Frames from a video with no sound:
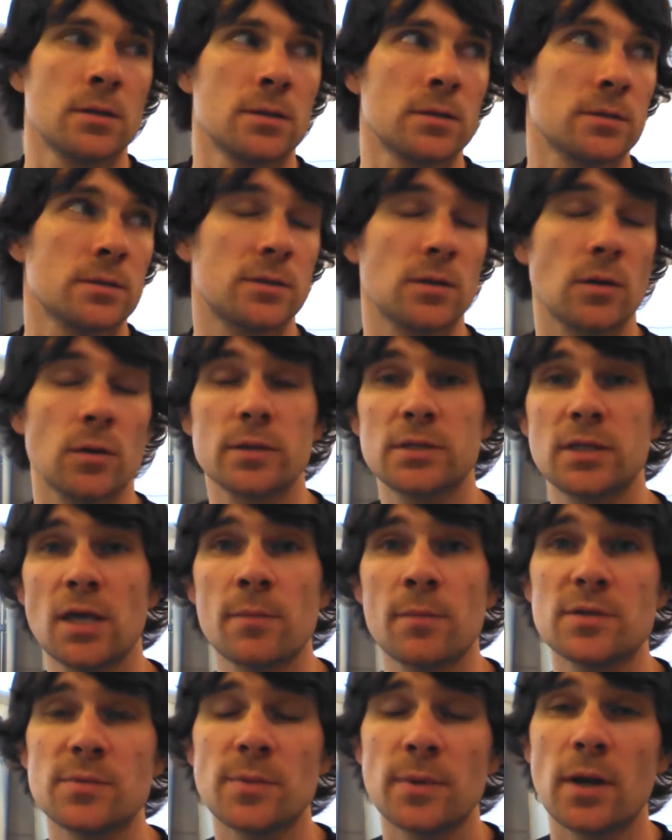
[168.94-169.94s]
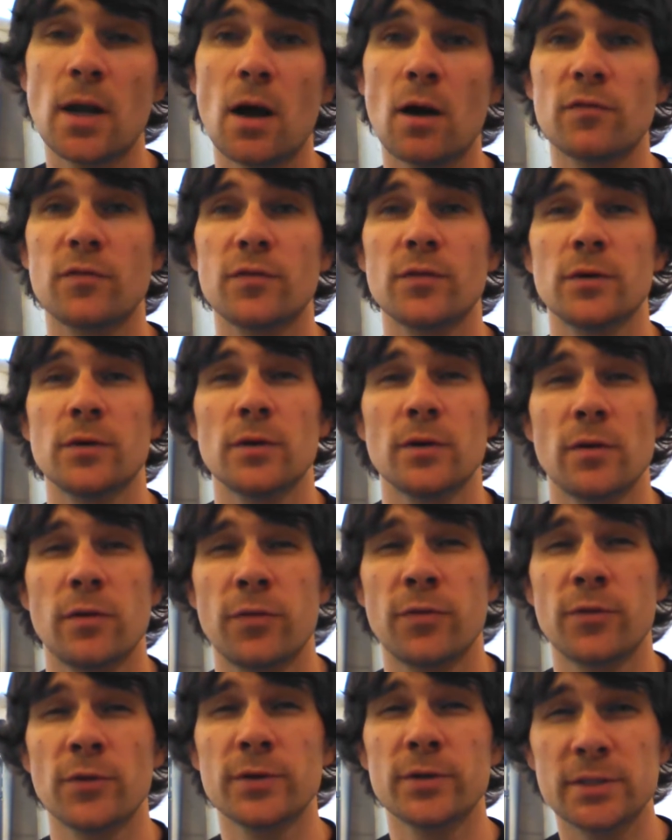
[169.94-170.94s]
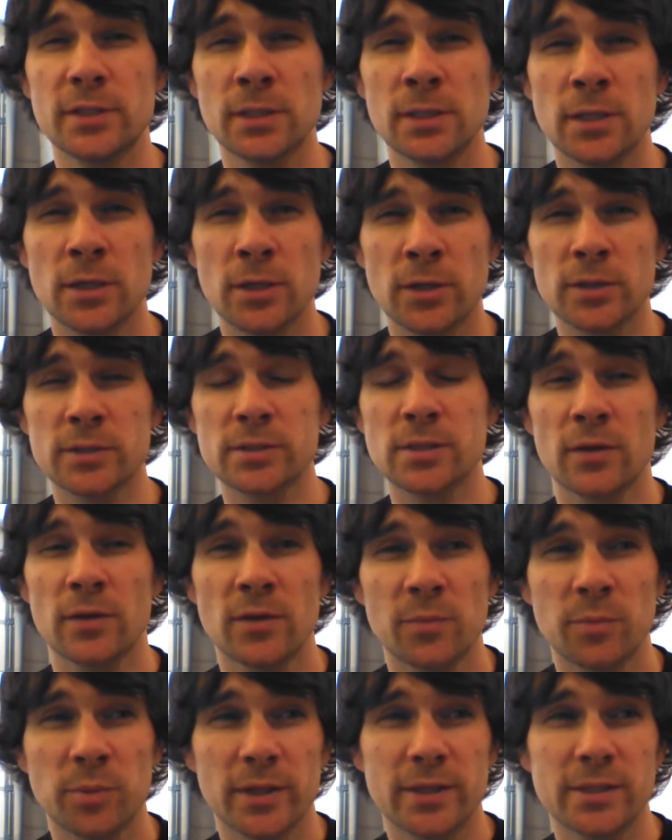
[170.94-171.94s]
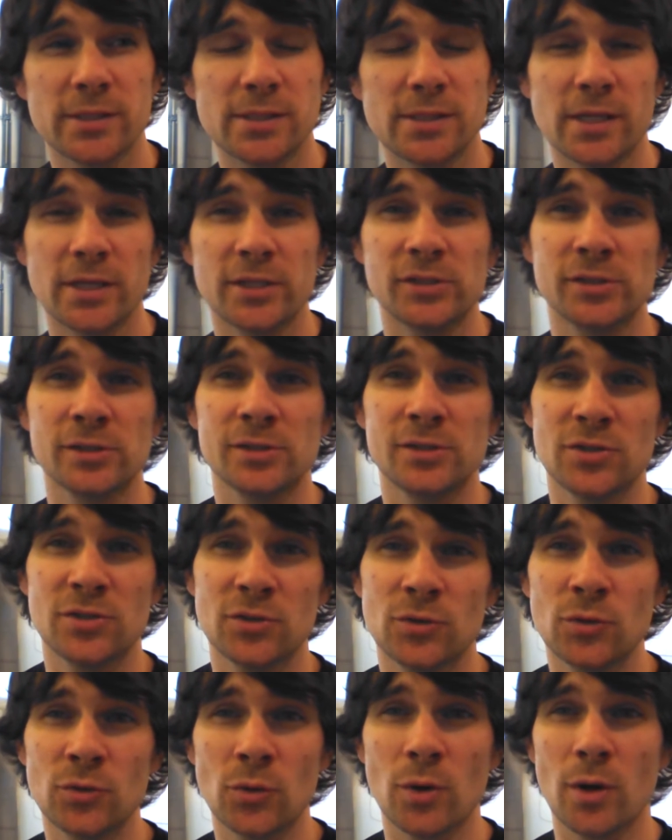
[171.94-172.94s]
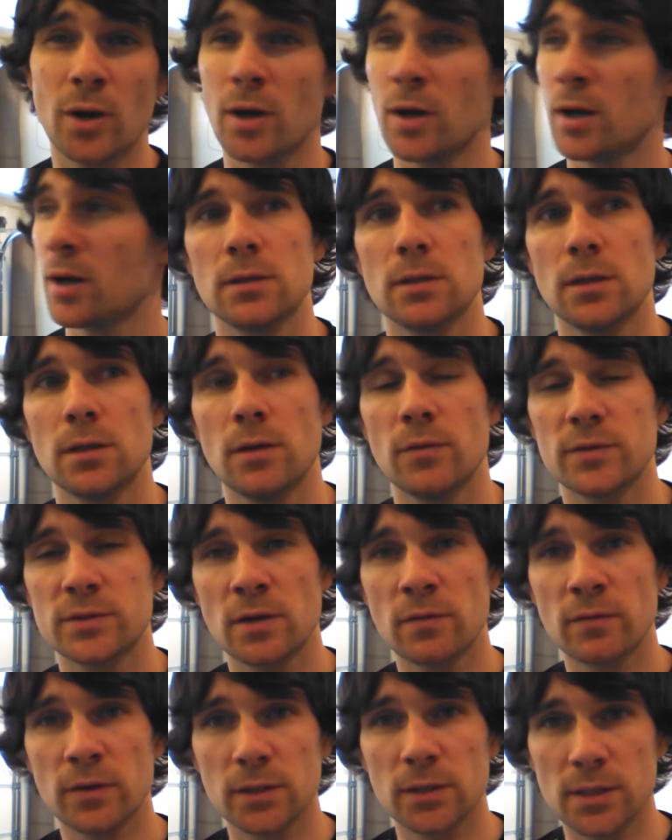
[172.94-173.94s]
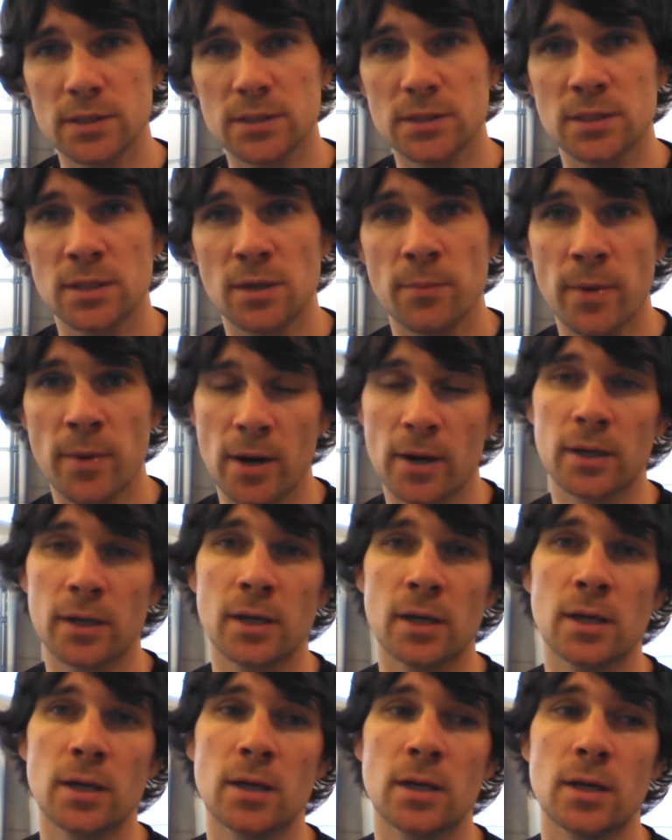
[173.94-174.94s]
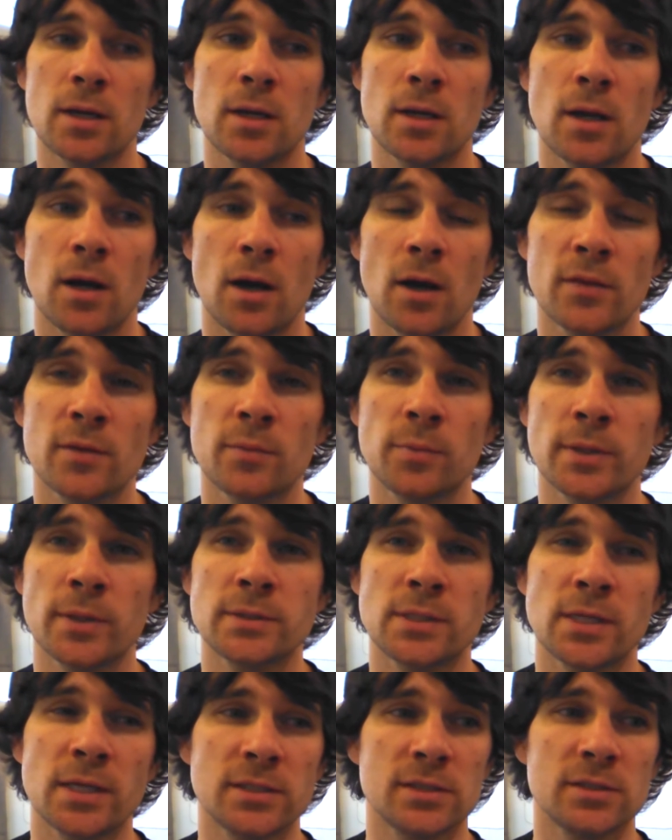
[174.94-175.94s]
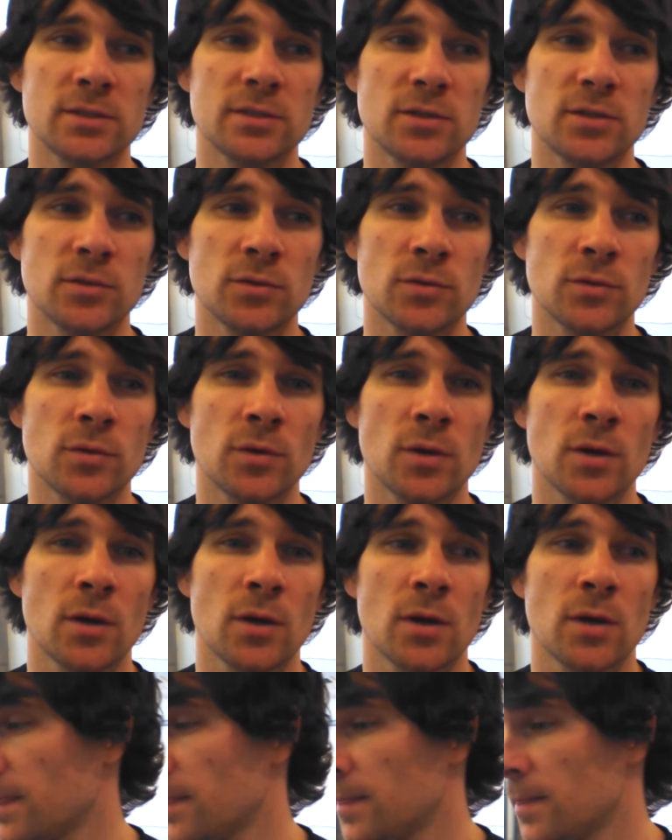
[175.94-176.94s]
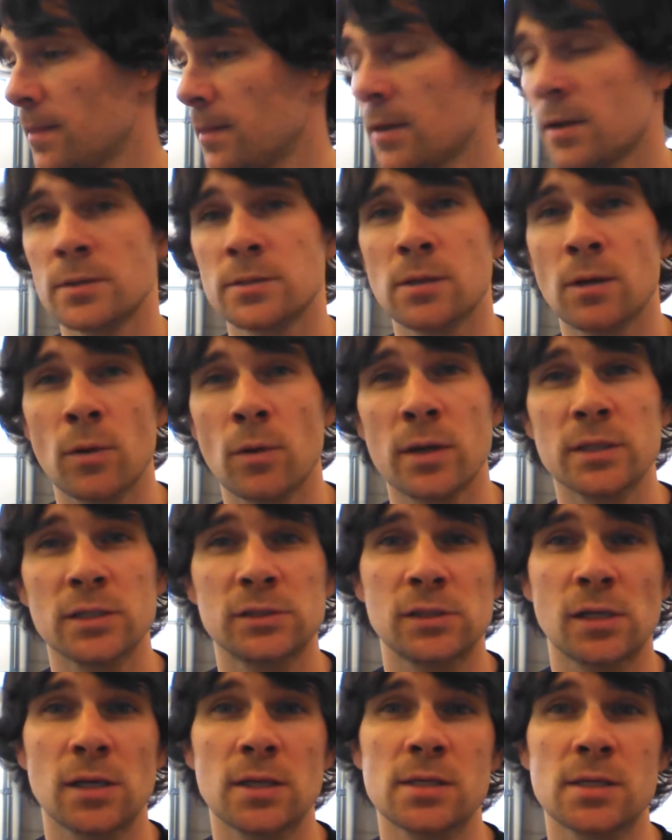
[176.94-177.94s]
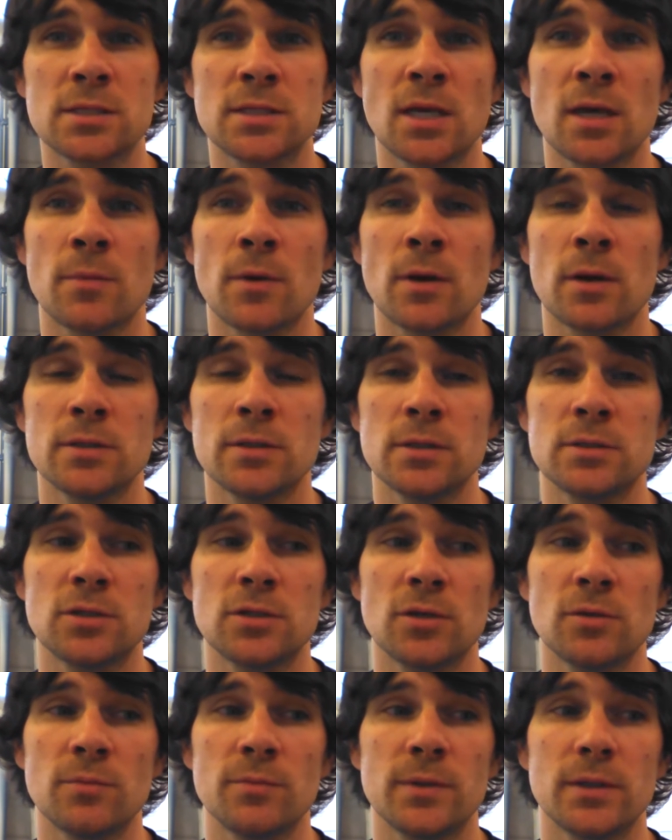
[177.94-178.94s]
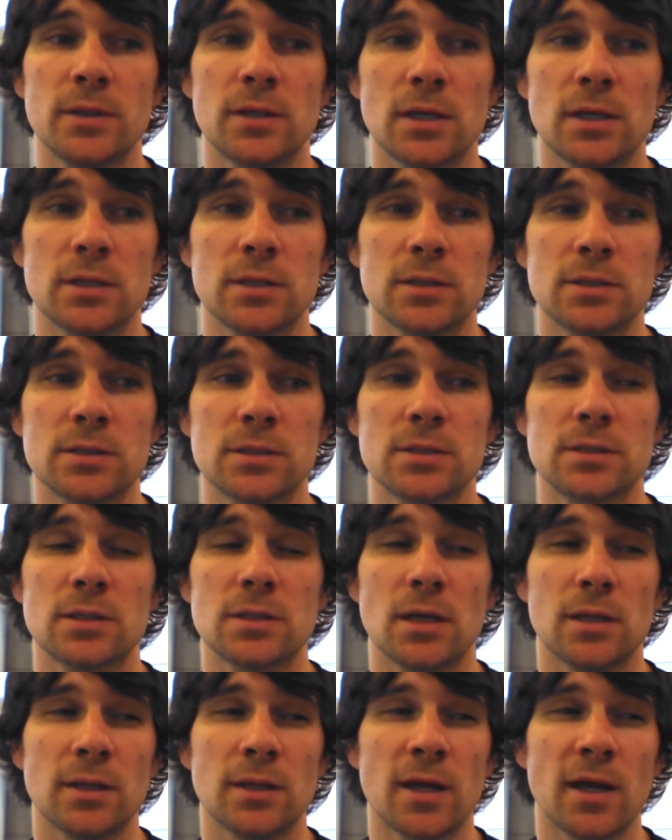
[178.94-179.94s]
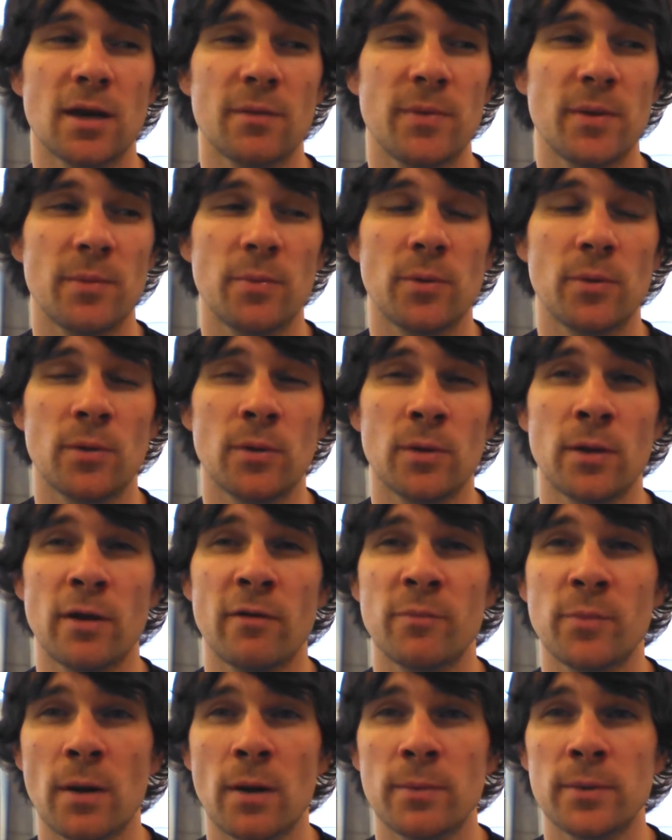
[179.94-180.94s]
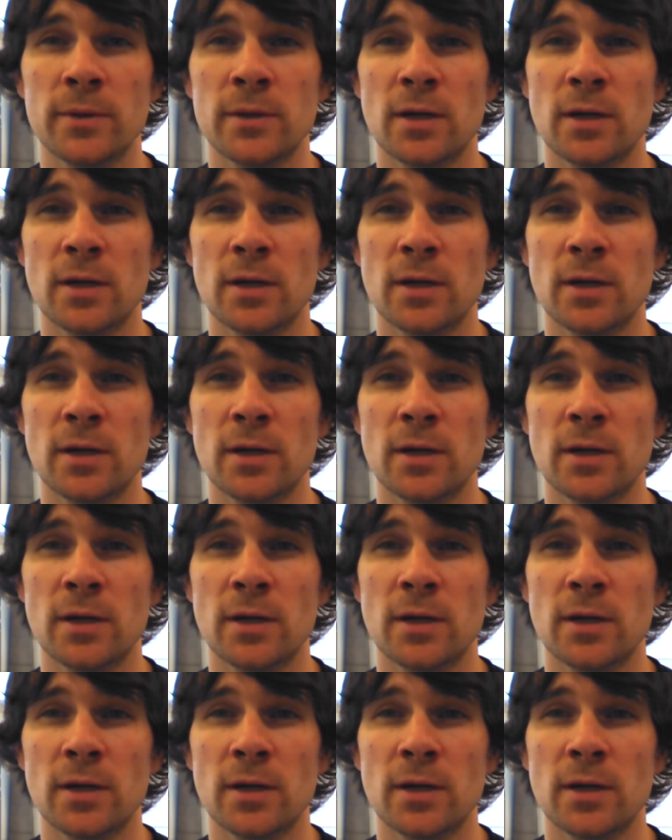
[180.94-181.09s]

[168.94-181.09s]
So this game has been out for 13 years on the PlayStation 2. It was never released in America on the PlayStation 2. So I wanted to share this game on YouTube because a lot of people have probably